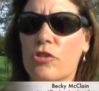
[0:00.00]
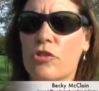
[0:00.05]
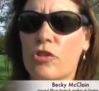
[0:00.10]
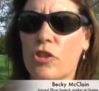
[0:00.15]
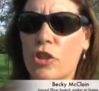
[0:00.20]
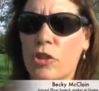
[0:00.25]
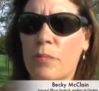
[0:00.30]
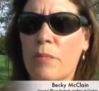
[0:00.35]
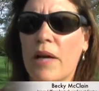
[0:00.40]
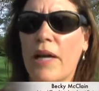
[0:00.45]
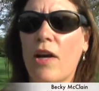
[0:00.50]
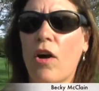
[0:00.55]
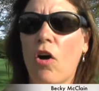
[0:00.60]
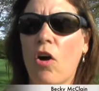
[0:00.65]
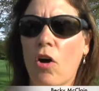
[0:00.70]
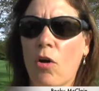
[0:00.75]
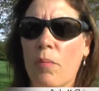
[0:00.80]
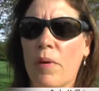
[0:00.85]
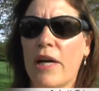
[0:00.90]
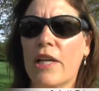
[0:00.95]
took my
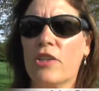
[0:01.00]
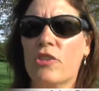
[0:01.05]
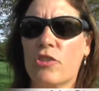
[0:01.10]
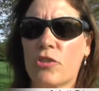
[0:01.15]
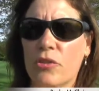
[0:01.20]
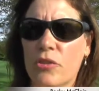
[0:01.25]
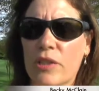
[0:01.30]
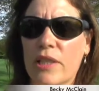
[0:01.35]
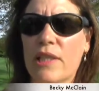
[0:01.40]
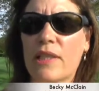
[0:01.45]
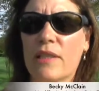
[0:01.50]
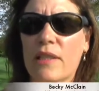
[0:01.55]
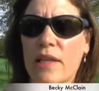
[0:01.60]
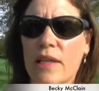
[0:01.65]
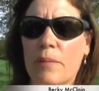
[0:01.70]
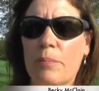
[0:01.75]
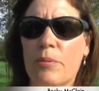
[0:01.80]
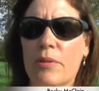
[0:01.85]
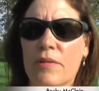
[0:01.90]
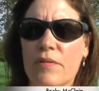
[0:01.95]
all my
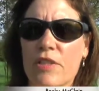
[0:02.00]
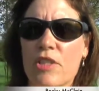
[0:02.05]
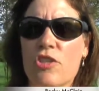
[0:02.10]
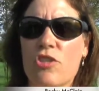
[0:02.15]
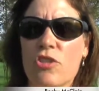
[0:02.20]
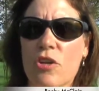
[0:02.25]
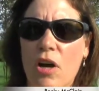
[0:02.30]
attorney-client privilege